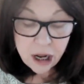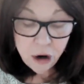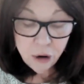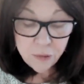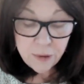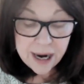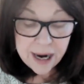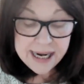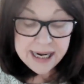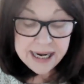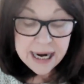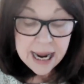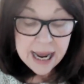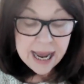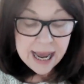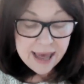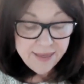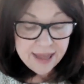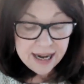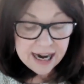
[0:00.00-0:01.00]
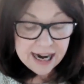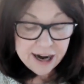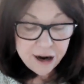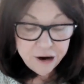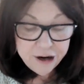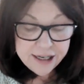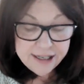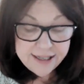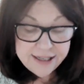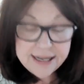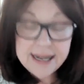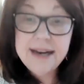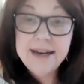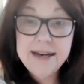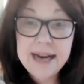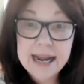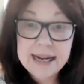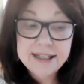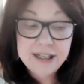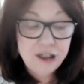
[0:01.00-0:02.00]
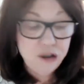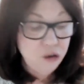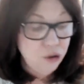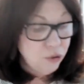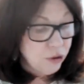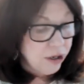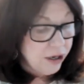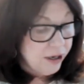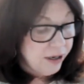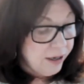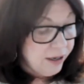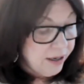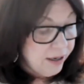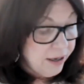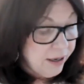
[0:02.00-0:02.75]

All right, and then I already said next door.